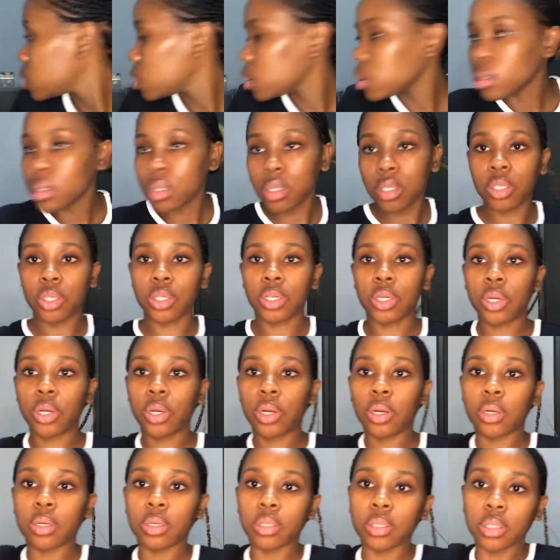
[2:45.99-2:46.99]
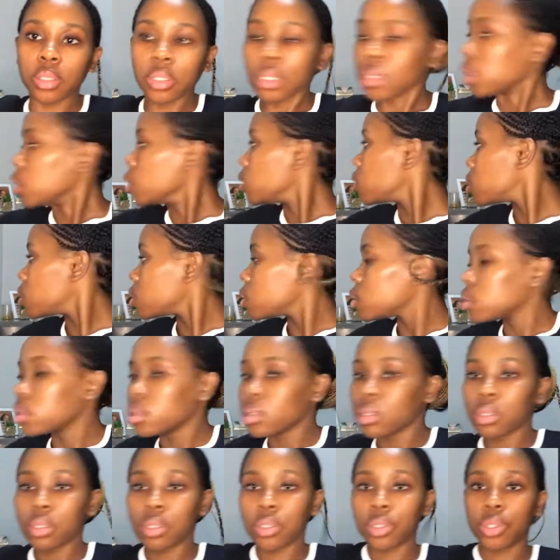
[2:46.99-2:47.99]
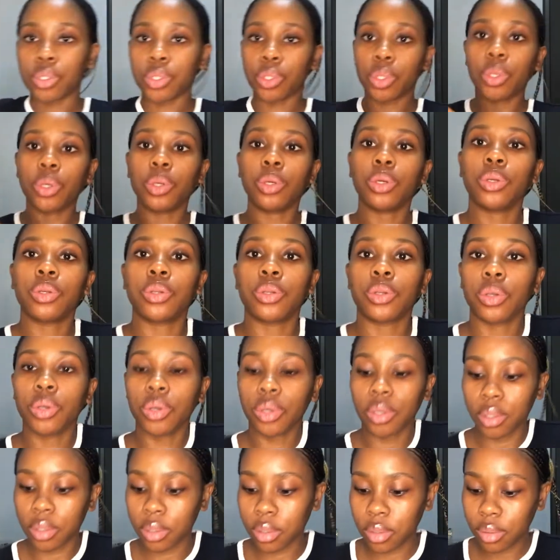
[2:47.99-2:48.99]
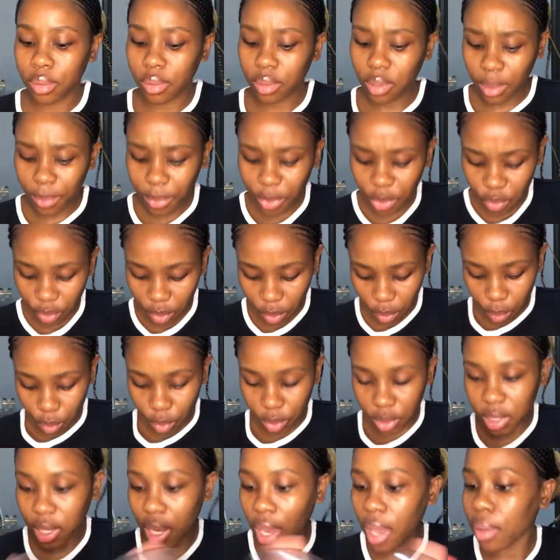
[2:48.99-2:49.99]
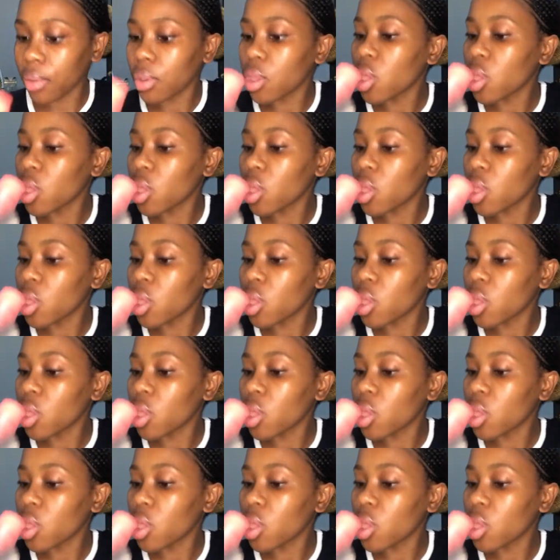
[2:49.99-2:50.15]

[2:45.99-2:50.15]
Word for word: here here here let me drink water